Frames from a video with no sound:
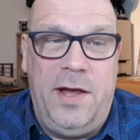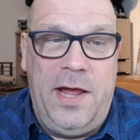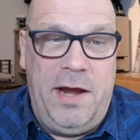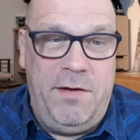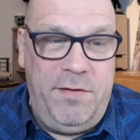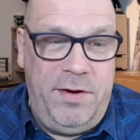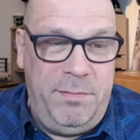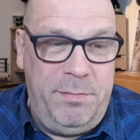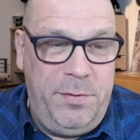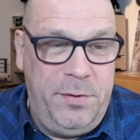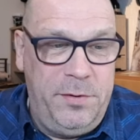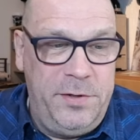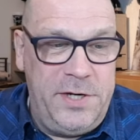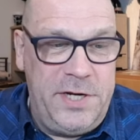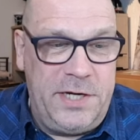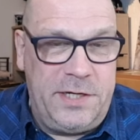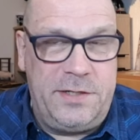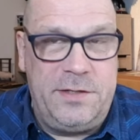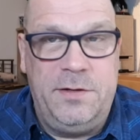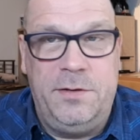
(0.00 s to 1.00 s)
Every
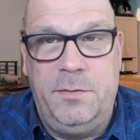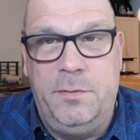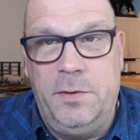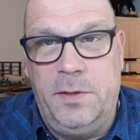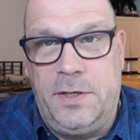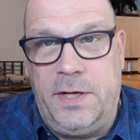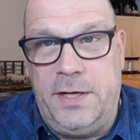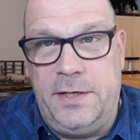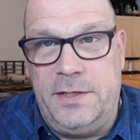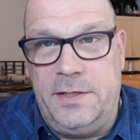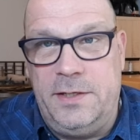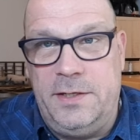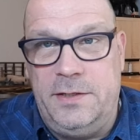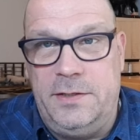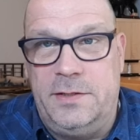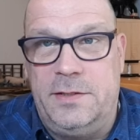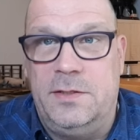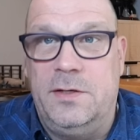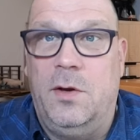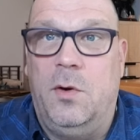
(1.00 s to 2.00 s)
project will get
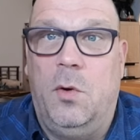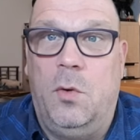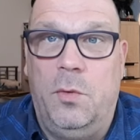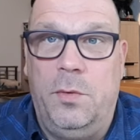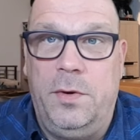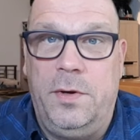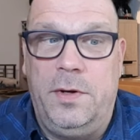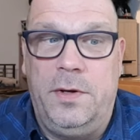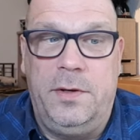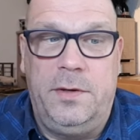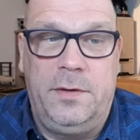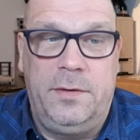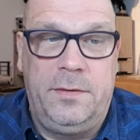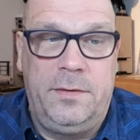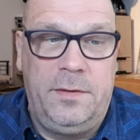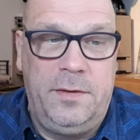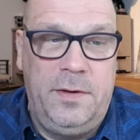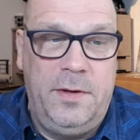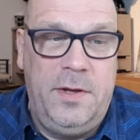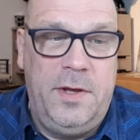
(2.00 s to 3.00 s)
its own
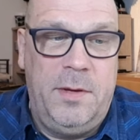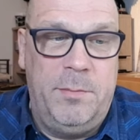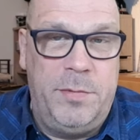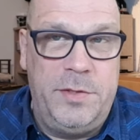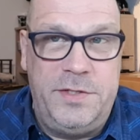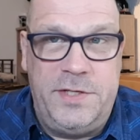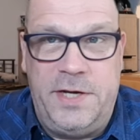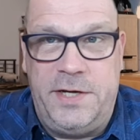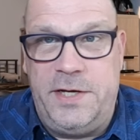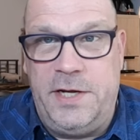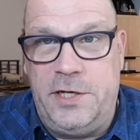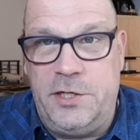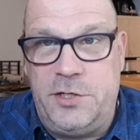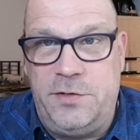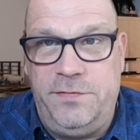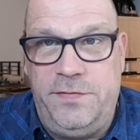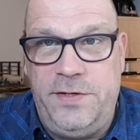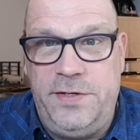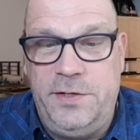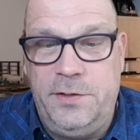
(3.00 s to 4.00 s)

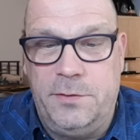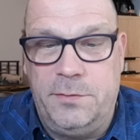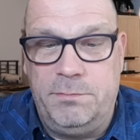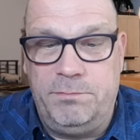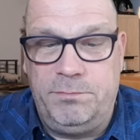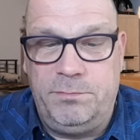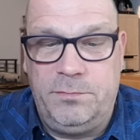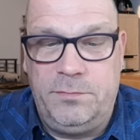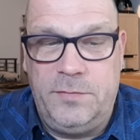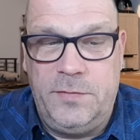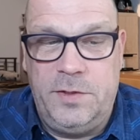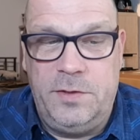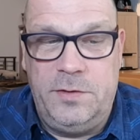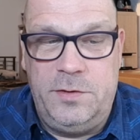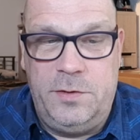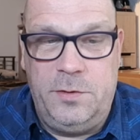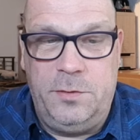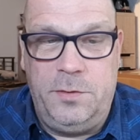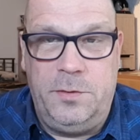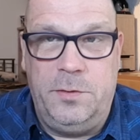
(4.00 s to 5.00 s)
presentation video,
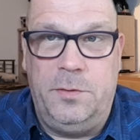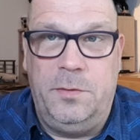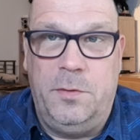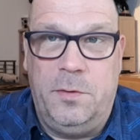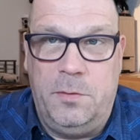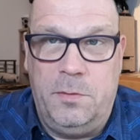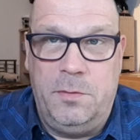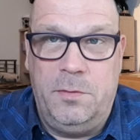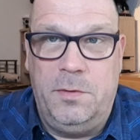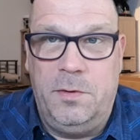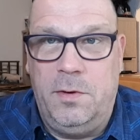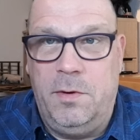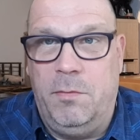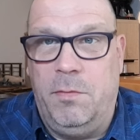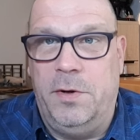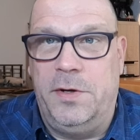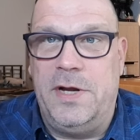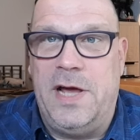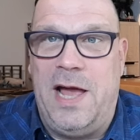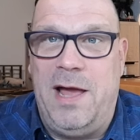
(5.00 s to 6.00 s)
so you know
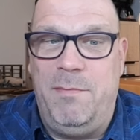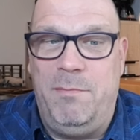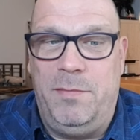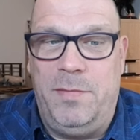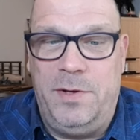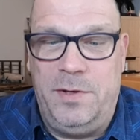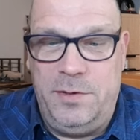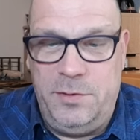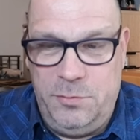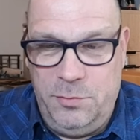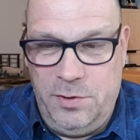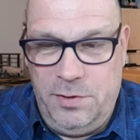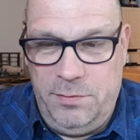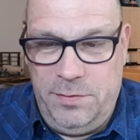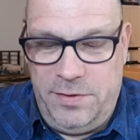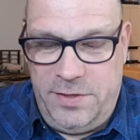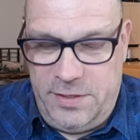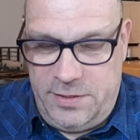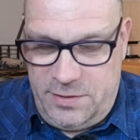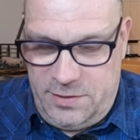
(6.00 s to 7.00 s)
what I'm doing
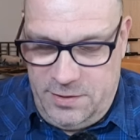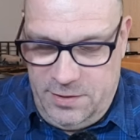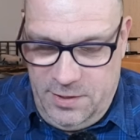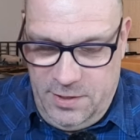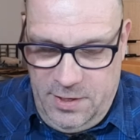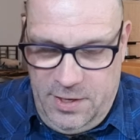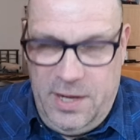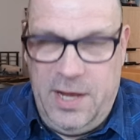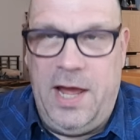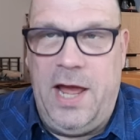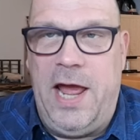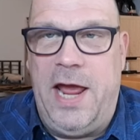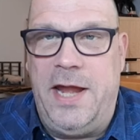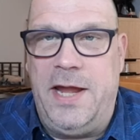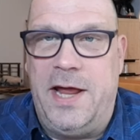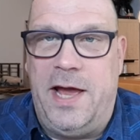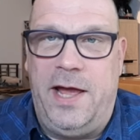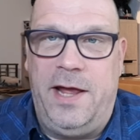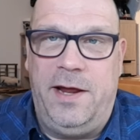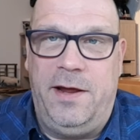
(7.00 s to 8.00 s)
with it.
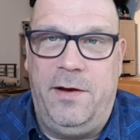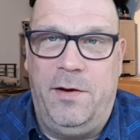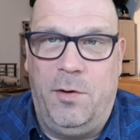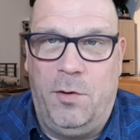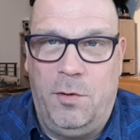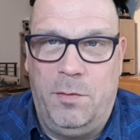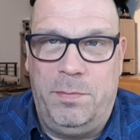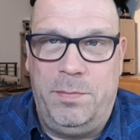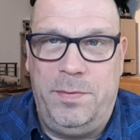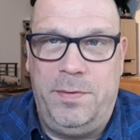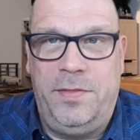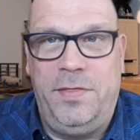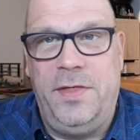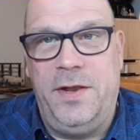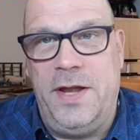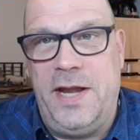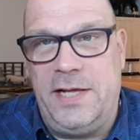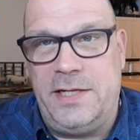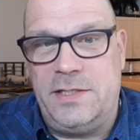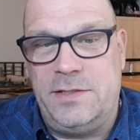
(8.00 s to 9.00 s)
And I hope the
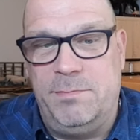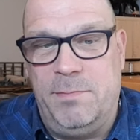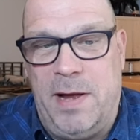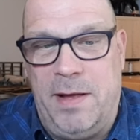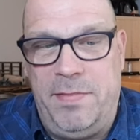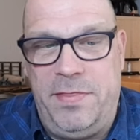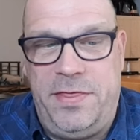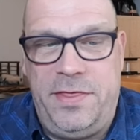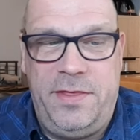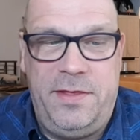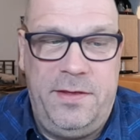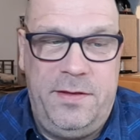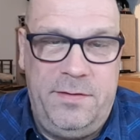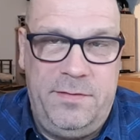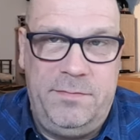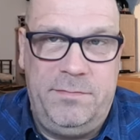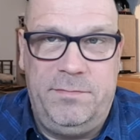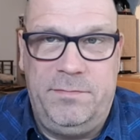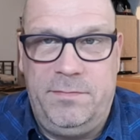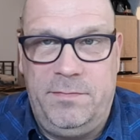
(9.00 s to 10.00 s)
next month,
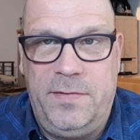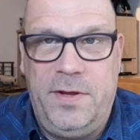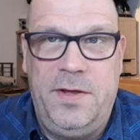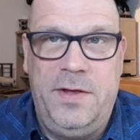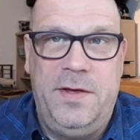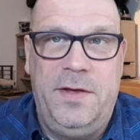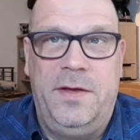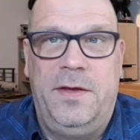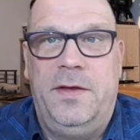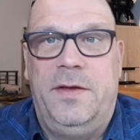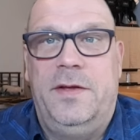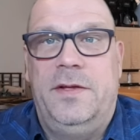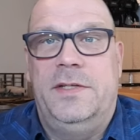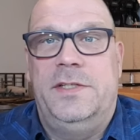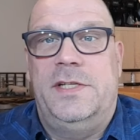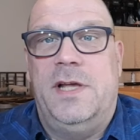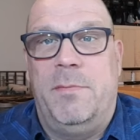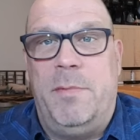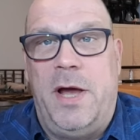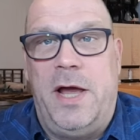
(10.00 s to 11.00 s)

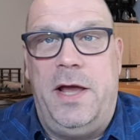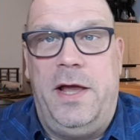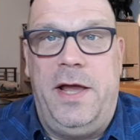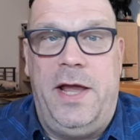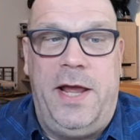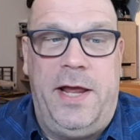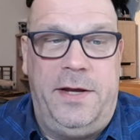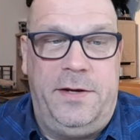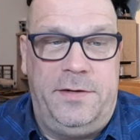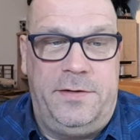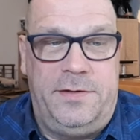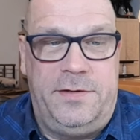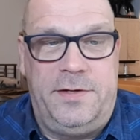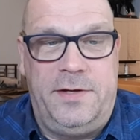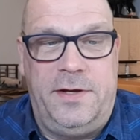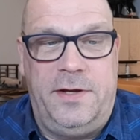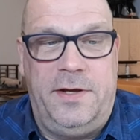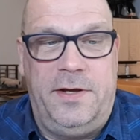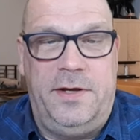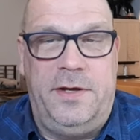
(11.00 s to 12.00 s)
summer and
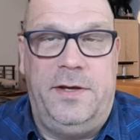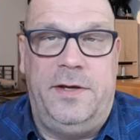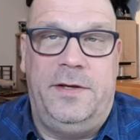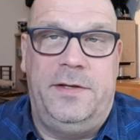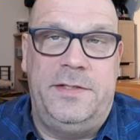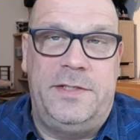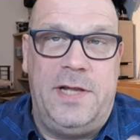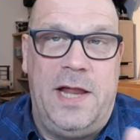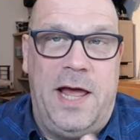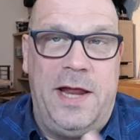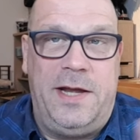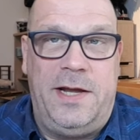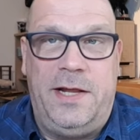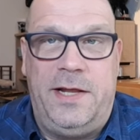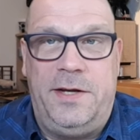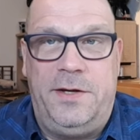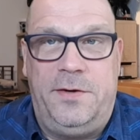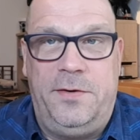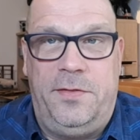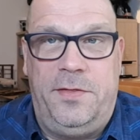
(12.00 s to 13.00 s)
uh, slightly
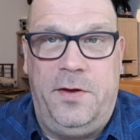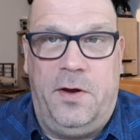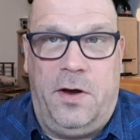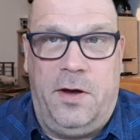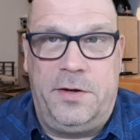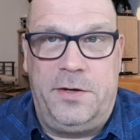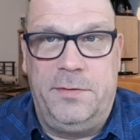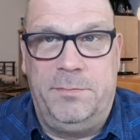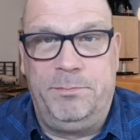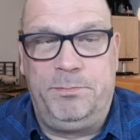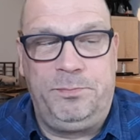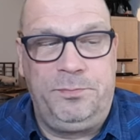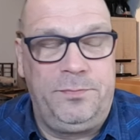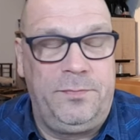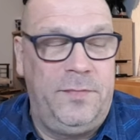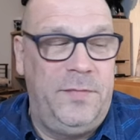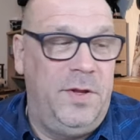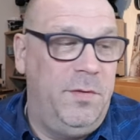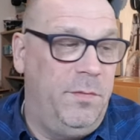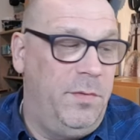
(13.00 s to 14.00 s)
into the autumn,
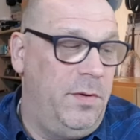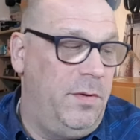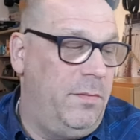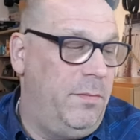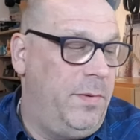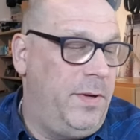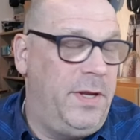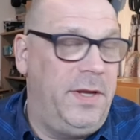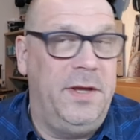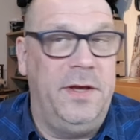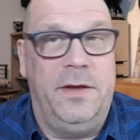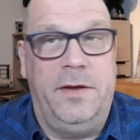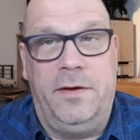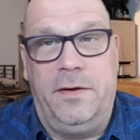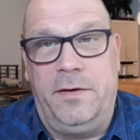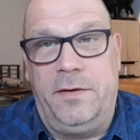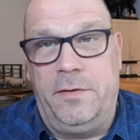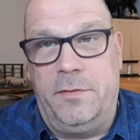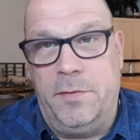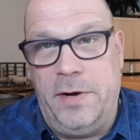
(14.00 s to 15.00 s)
will be a
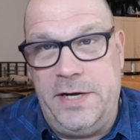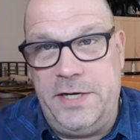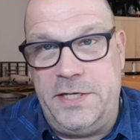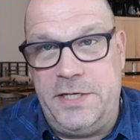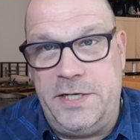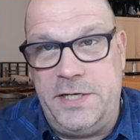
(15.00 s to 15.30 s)
great